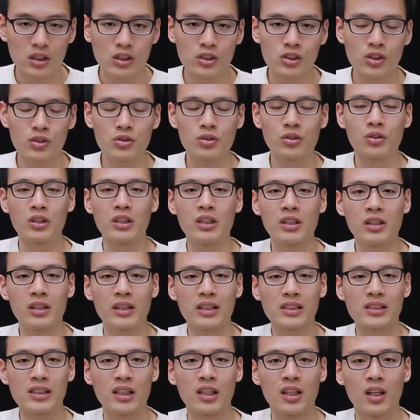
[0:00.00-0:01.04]
So you could hear
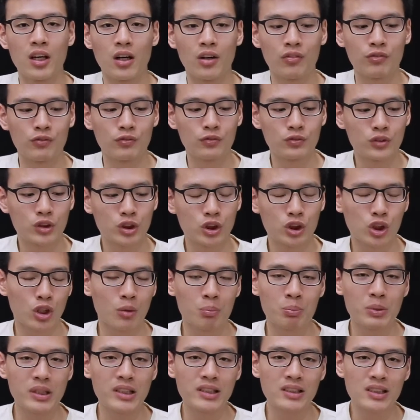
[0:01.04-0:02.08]
there's a lot of
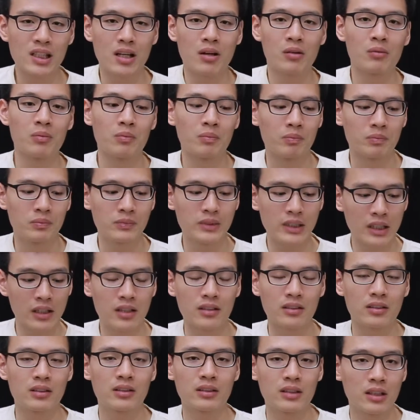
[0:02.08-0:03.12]
choppy sound.
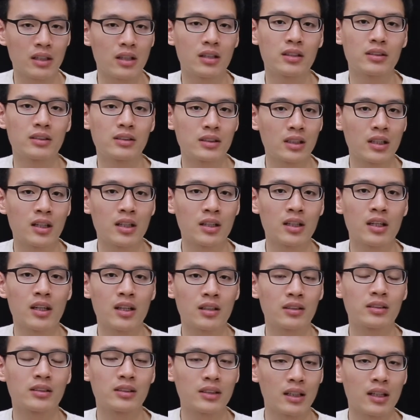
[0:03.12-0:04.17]
Da, da, da,
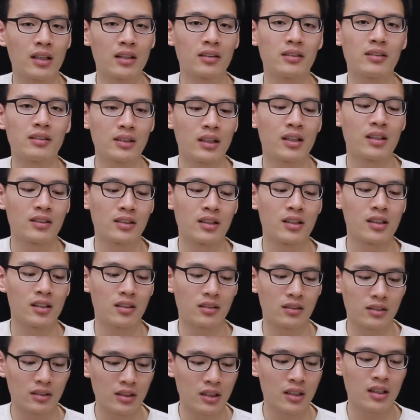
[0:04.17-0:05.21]
da, da, da,
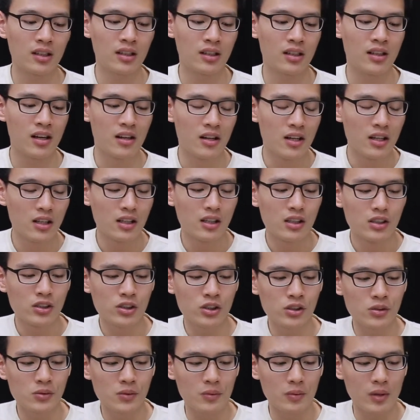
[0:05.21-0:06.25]
da, da, da.
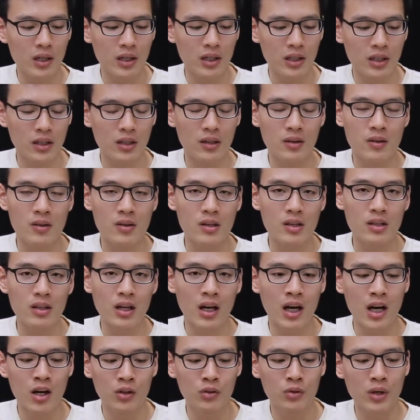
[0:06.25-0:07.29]
So
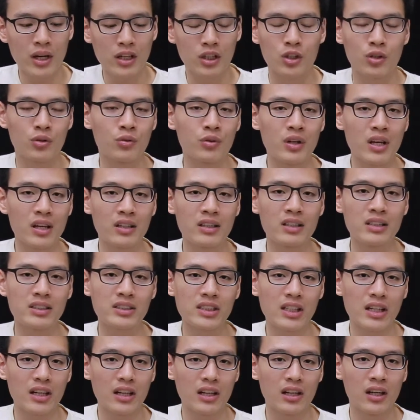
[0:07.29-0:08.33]
how do I create
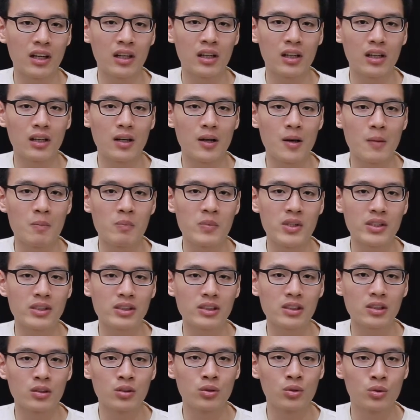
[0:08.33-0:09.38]
this
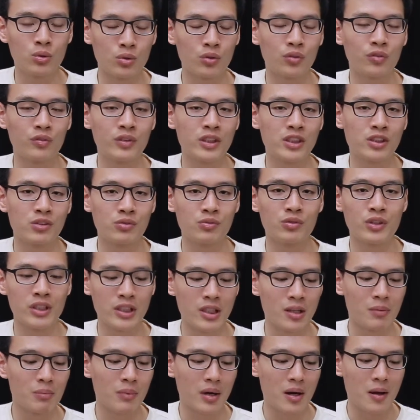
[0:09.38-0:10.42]
groove, this
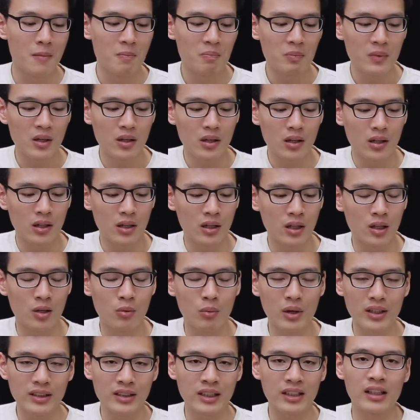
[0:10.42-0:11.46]
rhythm? Right?
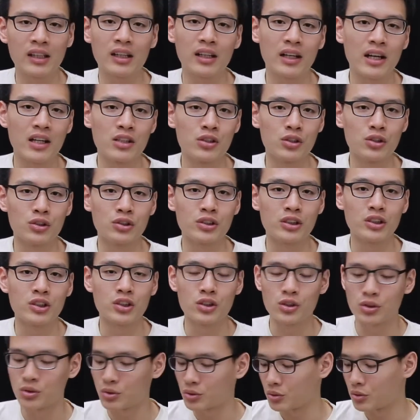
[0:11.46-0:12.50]
One technique I use
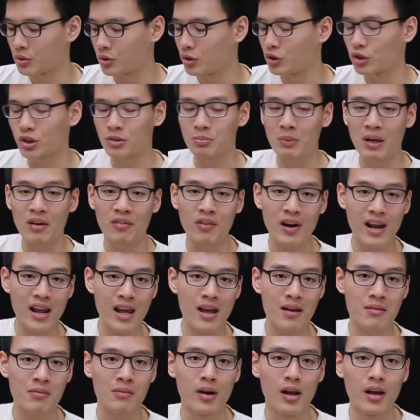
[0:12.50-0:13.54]
is to use my right
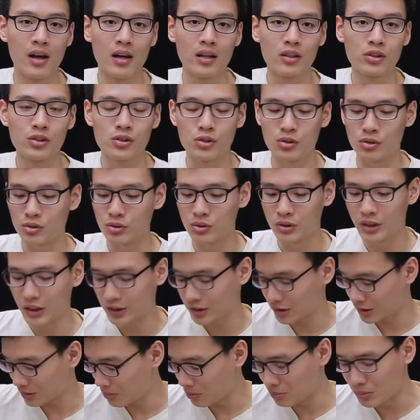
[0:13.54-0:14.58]
hand to
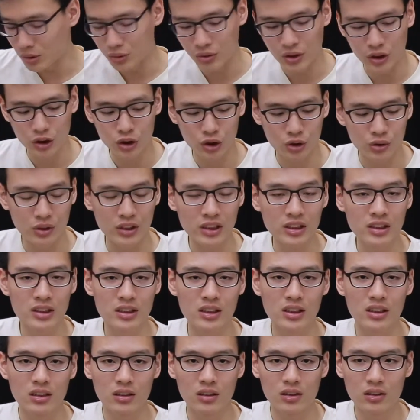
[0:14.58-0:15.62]
just mute the
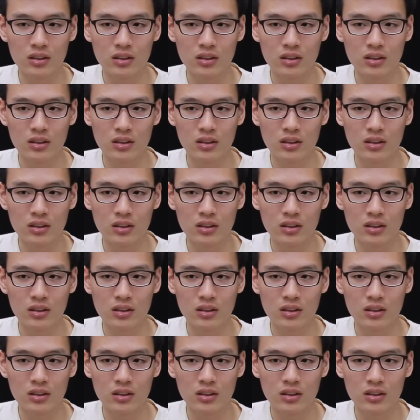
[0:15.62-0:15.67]
strings.